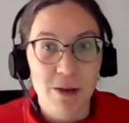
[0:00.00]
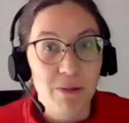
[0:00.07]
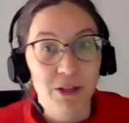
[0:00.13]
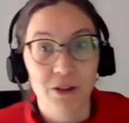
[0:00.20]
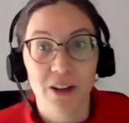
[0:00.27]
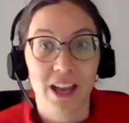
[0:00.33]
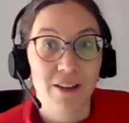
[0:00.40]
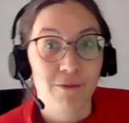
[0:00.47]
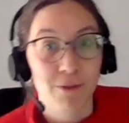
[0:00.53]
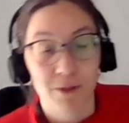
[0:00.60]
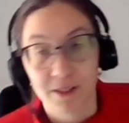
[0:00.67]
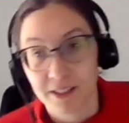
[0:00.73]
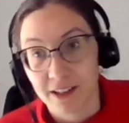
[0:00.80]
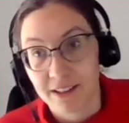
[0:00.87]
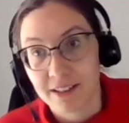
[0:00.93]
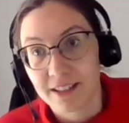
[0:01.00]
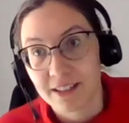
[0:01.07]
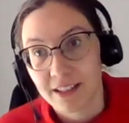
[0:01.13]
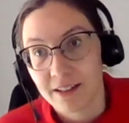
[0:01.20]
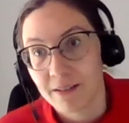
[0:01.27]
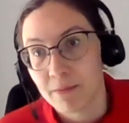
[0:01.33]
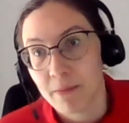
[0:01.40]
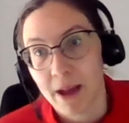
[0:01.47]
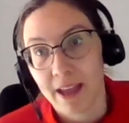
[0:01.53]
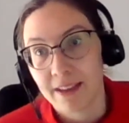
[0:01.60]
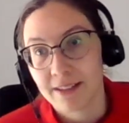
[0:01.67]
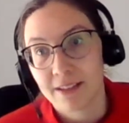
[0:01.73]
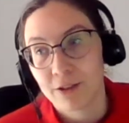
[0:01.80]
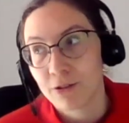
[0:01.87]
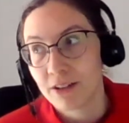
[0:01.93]
but not everyone does in
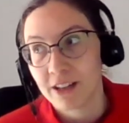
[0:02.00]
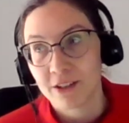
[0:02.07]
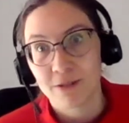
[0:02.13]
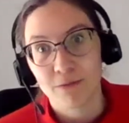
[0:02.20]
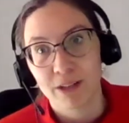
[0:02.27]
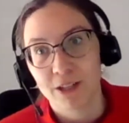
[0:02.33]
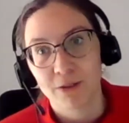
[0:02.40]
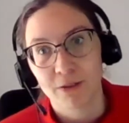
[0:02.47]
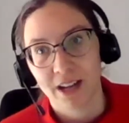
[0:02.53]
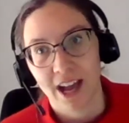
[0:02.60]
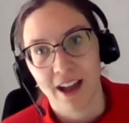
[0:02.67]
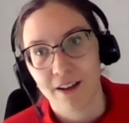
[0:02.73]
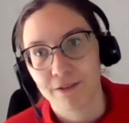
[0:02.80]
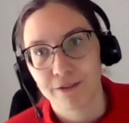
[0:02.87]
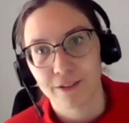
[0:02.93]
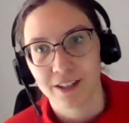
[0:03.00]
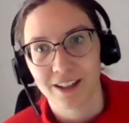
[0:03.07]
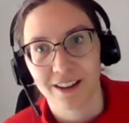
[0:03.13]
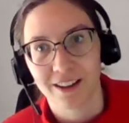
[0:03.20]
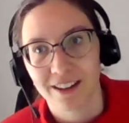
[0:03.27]
my situation we don't have uh,